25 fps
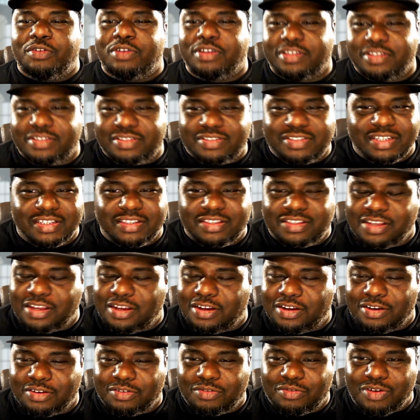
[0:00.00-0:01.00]
you get to sit
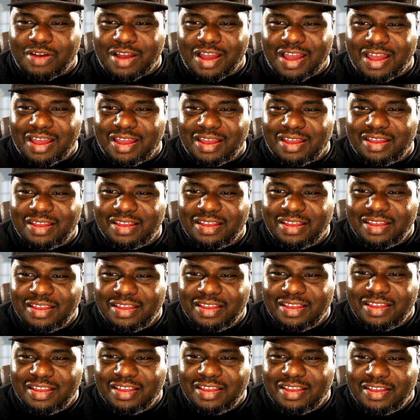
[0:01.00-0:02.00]
there and cry,
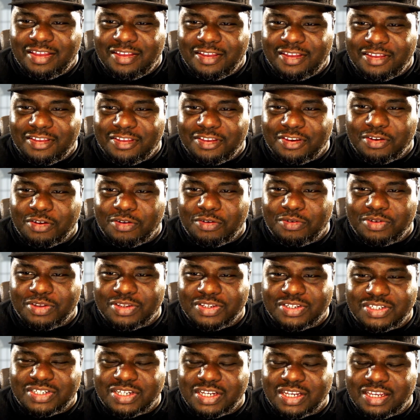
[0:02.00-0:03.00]
you know,
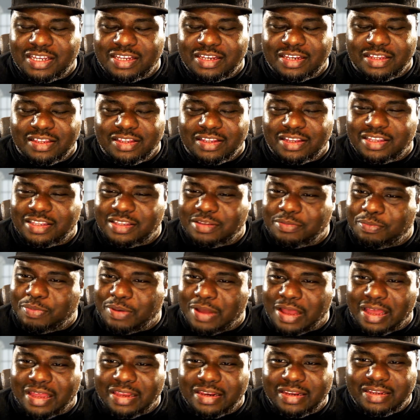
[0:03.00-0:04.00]
and shit, and look at the
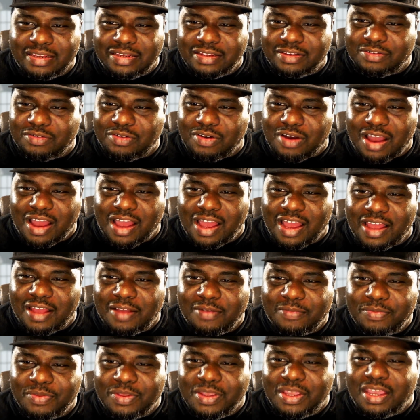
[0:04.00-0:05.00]
body and
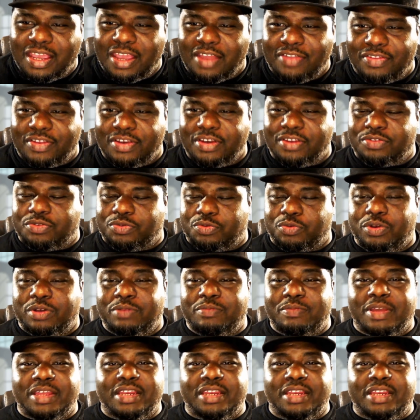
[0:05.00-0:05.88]
cry, and then in 3